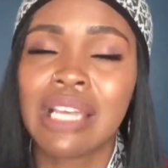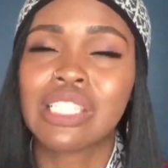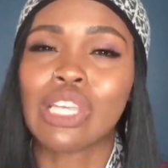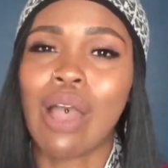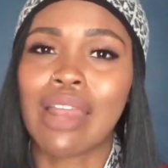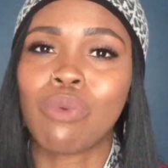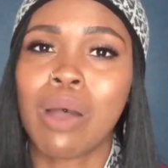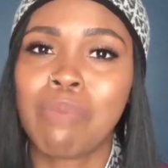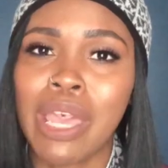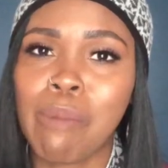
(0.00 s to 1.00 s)
So I don't
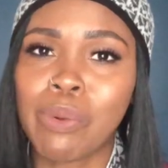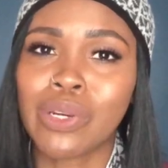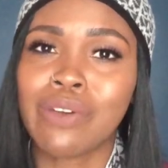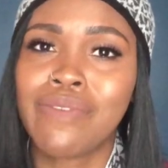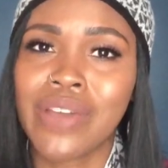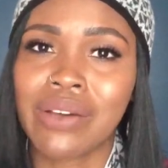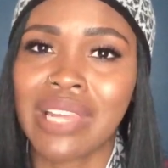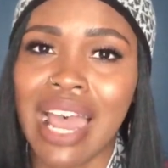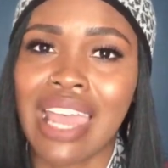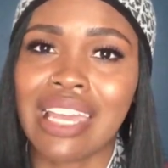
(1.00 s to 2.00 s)
want people to feel
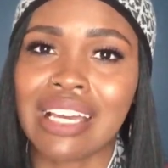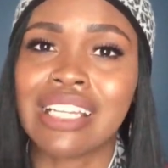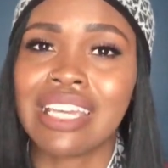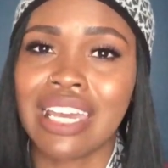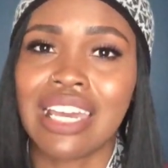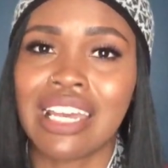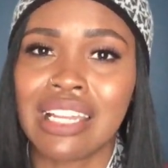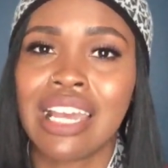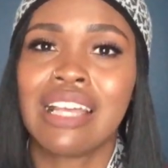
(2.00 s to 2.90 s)
like, again,